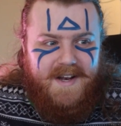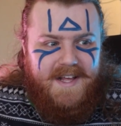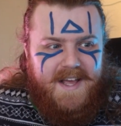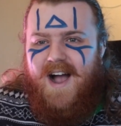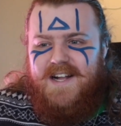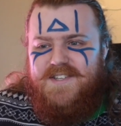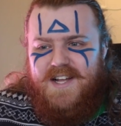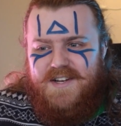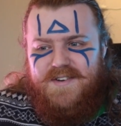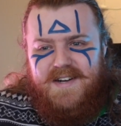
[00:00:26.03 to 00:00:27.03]
Like, I
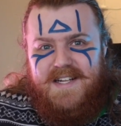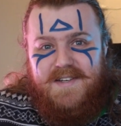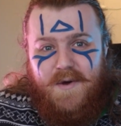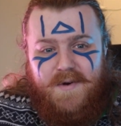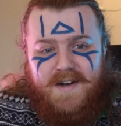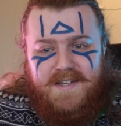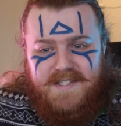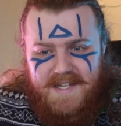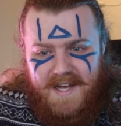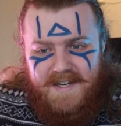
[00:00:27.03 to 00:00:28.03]
genuinely don't
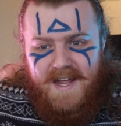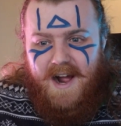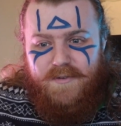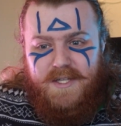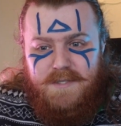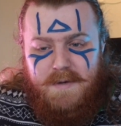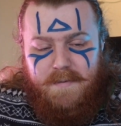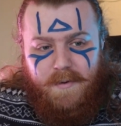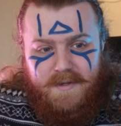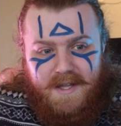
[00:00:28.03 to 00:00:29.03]
understand how these
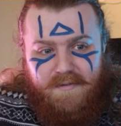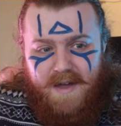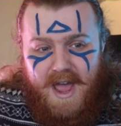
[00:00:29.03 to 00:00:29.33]
people live